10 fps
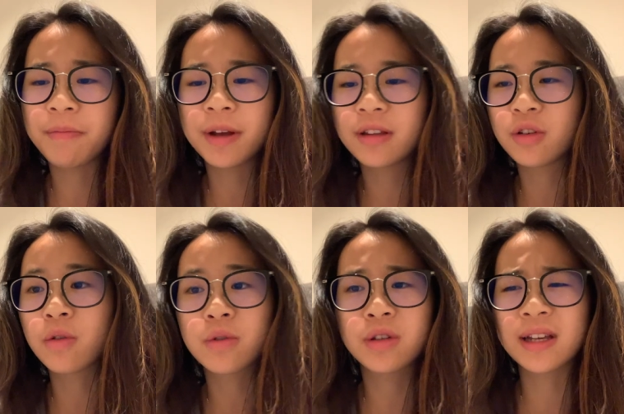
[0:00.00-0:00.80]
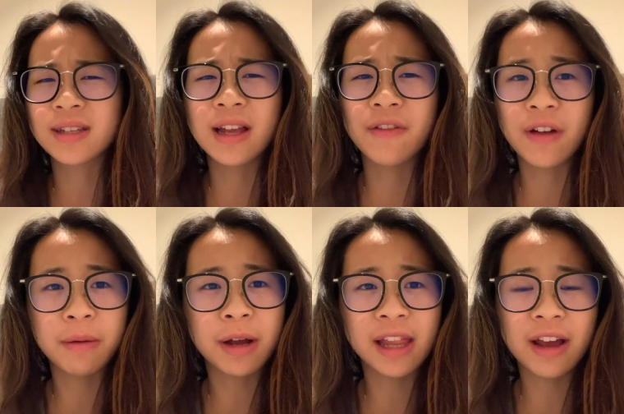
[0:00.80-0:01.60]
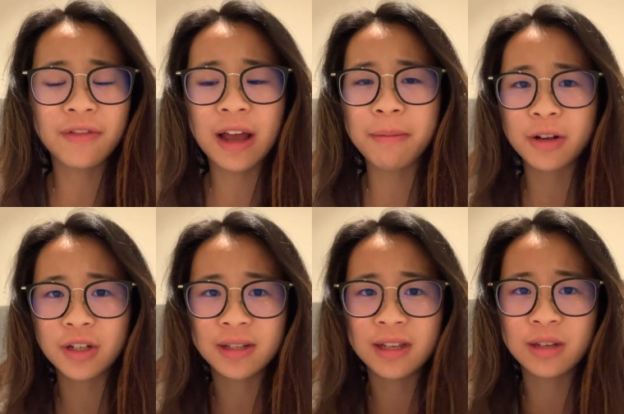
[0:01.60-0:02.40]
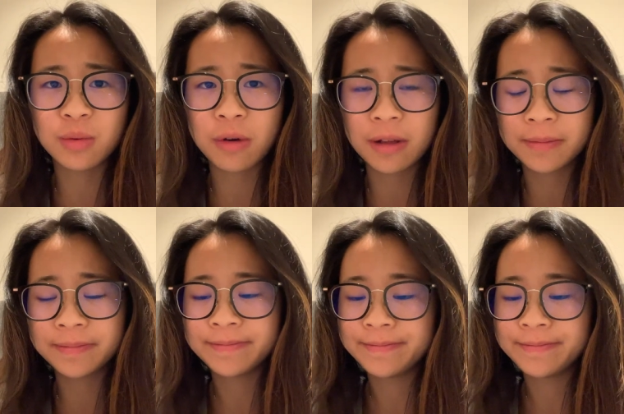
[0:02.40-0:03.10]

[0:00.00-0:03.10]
but those doesn't affect my life that much as this one.